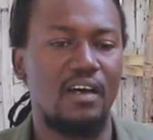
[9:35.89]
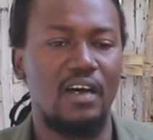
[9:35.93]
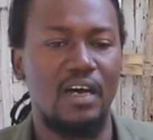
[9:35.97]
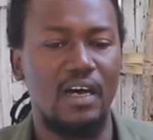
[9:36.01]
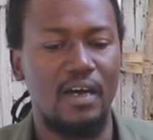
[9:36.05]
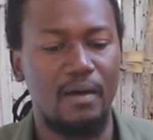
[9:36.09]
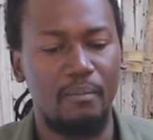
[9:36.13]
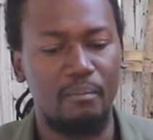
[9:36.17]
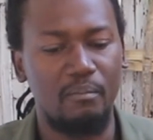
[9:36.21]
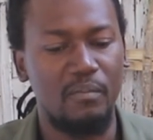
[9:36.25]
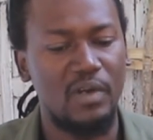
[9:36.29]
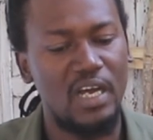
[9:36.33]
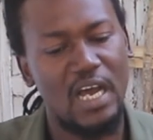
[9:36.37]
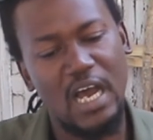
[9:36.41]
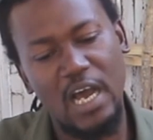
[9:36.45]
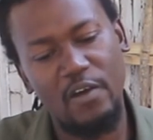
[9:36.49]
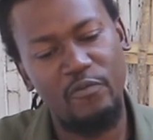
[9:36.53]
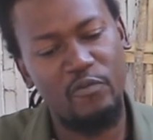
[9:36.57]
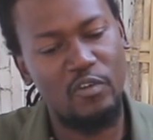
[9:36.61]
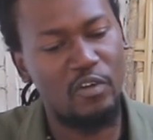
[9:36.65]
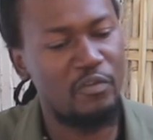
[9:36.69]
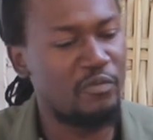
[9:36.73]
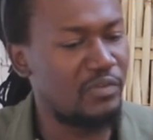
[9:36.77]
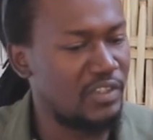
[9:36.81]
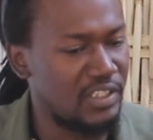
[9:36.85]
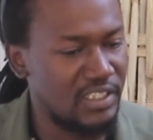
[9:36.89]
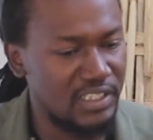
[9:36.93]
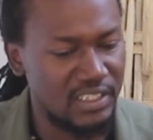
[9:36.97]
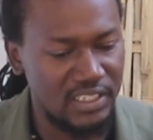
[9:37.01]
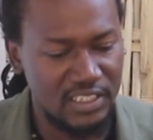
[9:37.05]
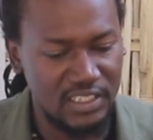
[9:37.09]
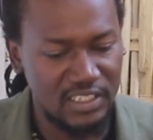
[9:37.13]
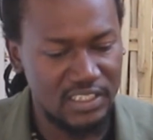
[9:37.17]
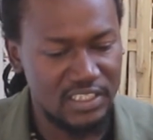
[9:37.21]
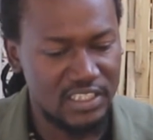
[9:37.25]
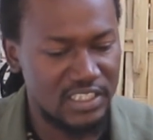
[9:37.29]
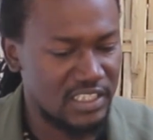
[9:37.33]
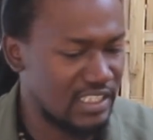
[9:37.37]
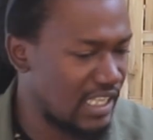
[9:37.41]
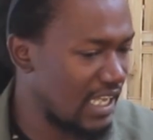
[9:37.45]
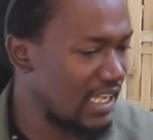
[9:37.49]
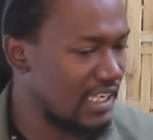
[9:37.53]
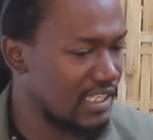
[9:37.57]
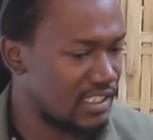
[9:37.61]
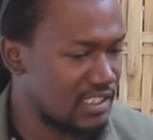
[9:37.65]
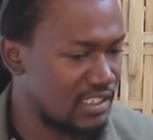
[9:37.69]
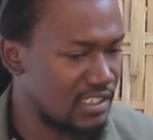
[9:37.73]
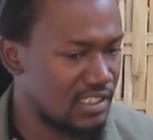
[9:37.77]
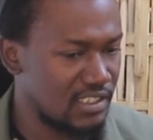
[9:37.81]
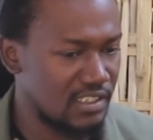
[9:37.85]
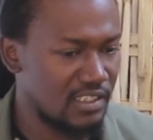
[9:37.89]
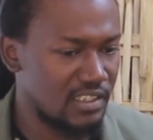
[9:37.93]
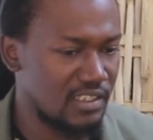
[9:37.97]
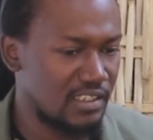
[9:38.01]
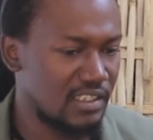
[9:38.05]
um, half of the state,